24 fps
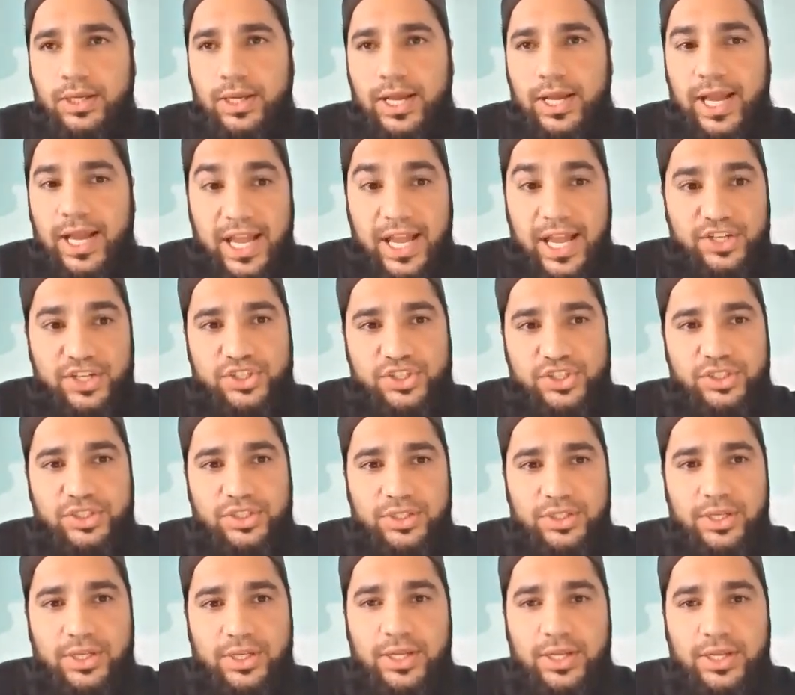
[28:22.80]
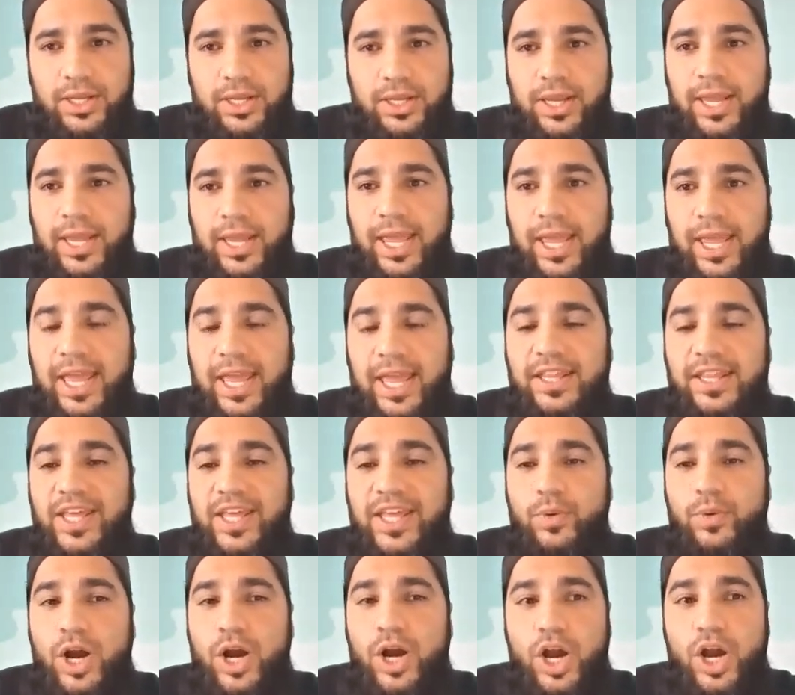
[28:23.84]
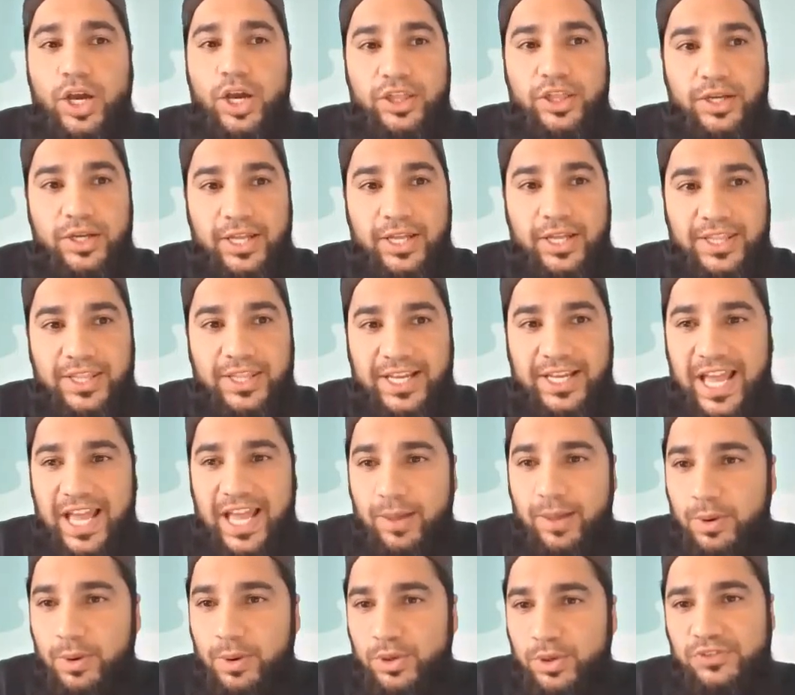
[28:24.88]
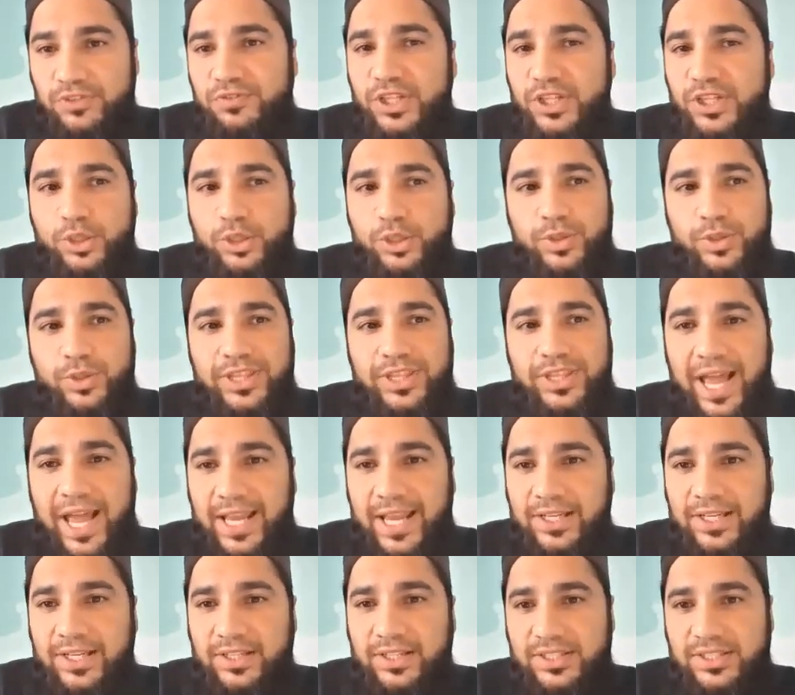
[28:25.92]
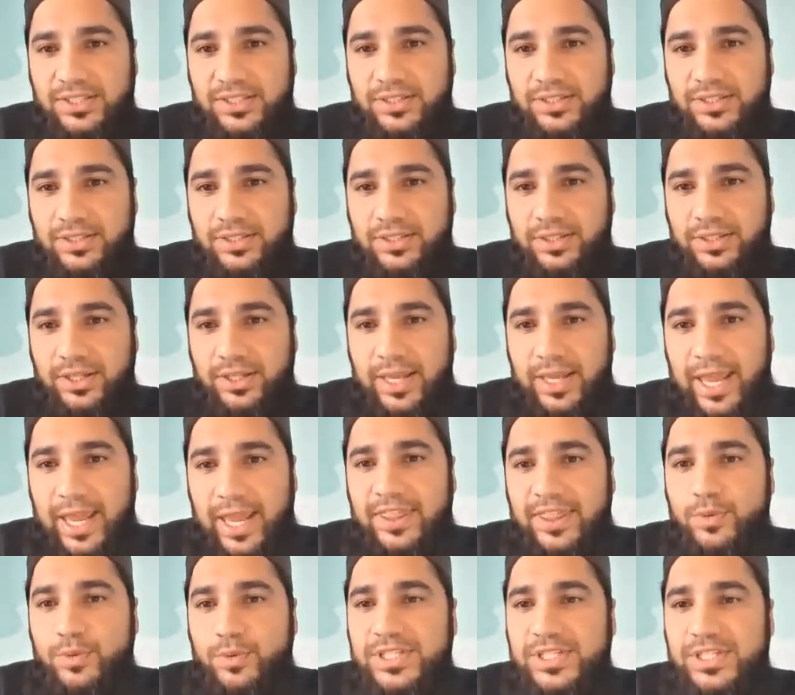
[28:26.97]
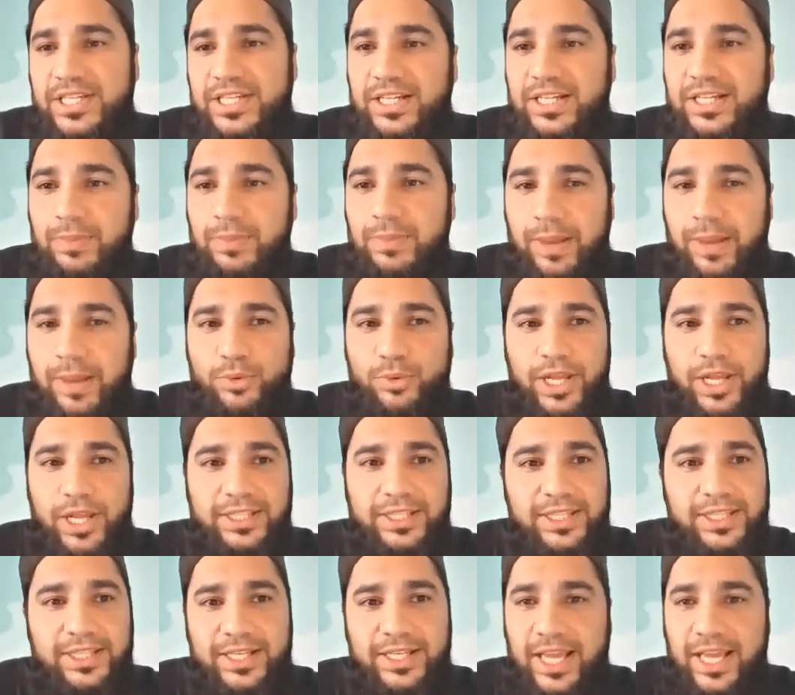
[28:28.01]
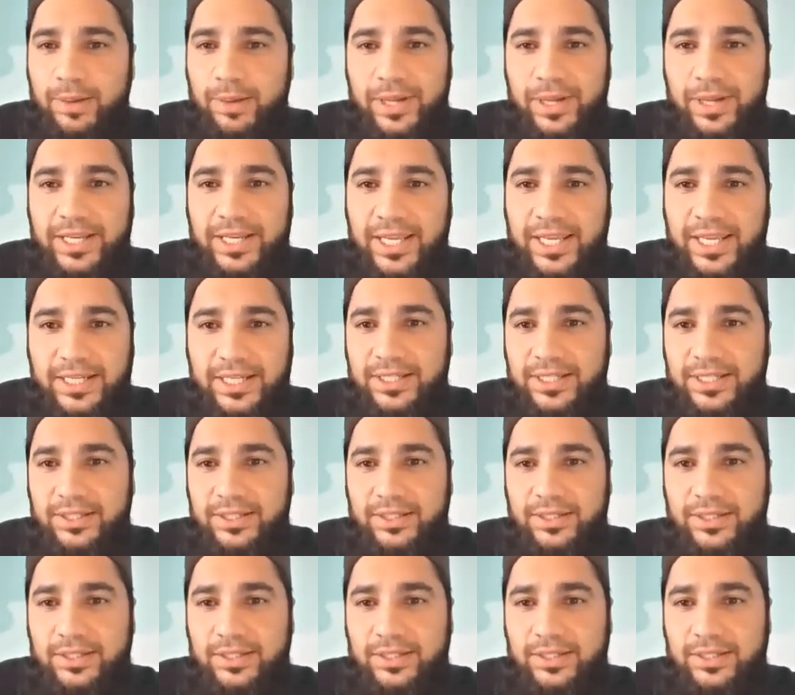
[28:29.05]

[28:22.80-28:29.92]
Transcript: Hajj, and there were the Kaaba was filled with idols, and they were circumambulating the Kaaba naked.